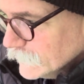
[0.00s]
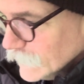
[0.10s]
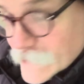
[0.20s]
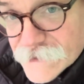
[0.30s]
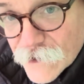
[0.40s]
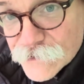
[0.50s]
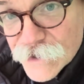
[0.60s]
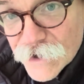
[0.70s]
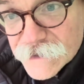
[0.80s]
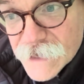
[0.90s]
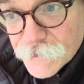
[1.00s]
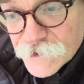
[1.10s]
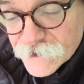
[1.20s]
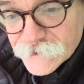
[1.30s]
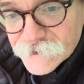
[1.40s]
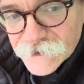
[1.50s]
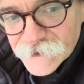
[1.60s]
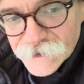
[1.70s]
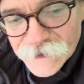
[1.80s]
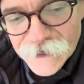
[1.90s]
last night was no exception.
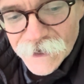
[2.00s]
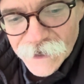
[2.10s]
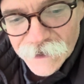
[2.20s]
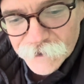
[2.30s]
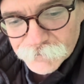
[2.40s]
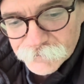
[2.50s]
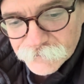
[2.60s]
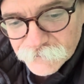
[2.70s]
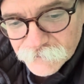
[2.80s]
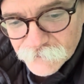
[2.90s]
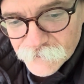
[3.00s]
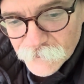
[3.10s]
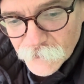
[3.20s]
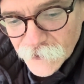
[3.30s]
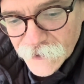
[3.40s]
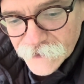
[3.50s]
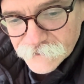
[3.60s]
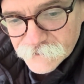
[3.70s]
But